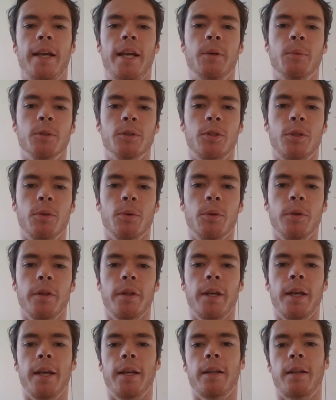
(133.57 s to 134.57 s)
and it was
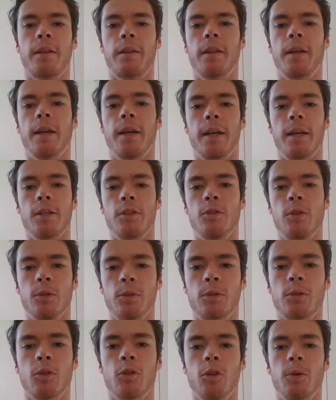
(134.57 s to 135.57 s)
thought that the
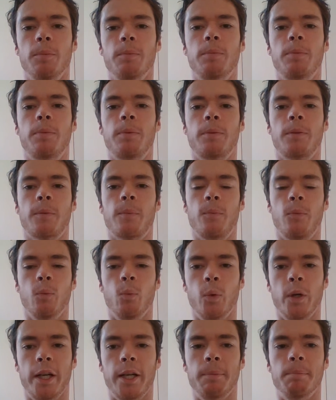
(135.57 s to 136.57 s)
NewsCorp
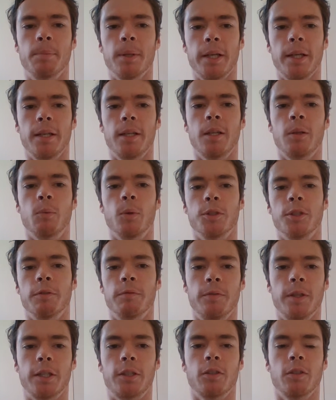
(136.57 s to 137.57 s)
winning bid was
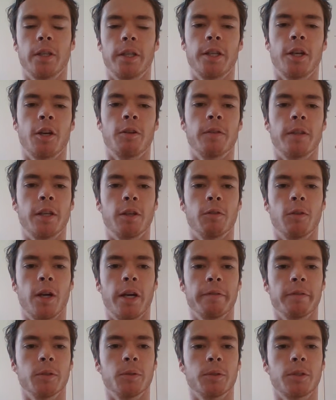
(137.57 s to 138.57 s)
a victory over their
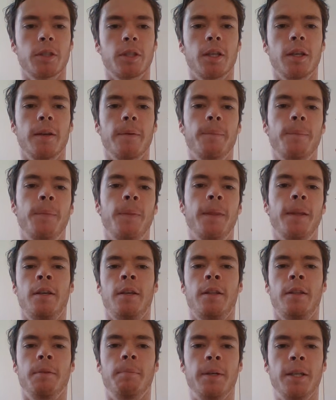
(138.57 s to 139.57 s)
rivals.
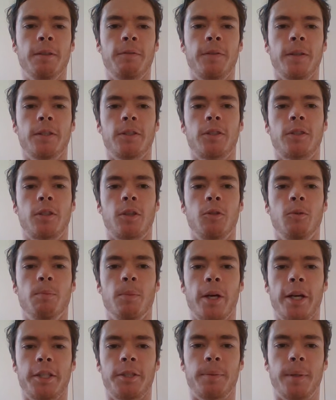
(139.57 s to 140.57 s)
The benefits to
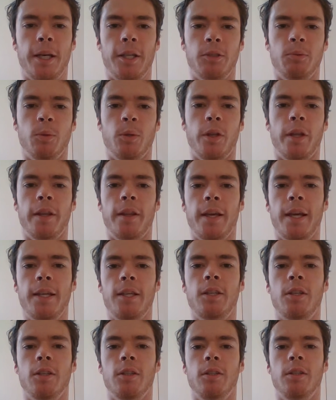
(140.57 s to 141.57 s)
Myspace were that
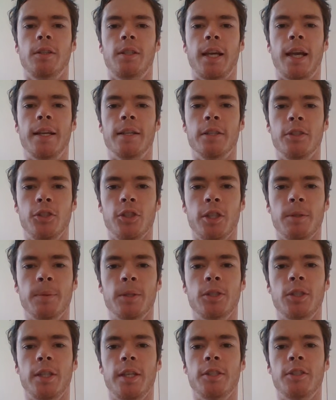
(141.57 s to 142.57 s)
they could gain
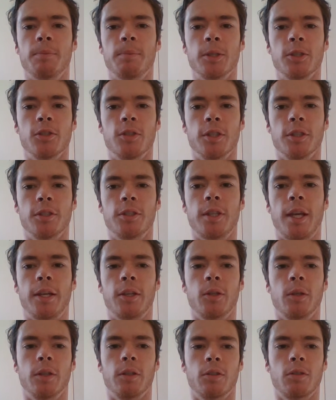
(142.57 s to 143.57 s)
legitimacy as a business
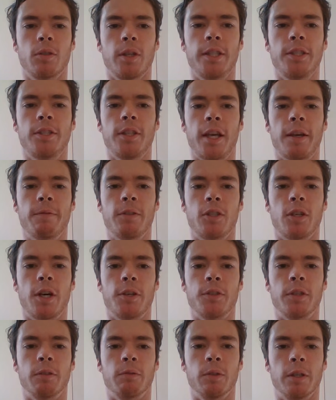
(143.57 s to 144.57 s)
and could increase
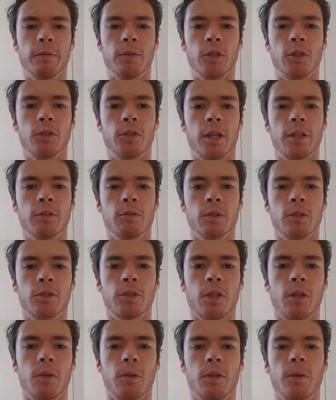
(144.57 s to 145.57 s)
advertising revenues as a
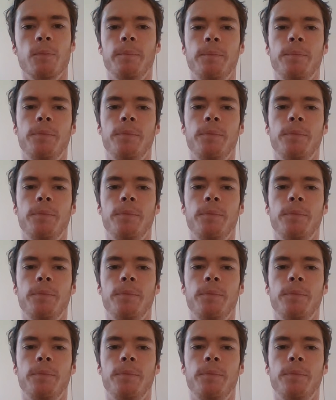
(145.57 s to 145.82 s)
result.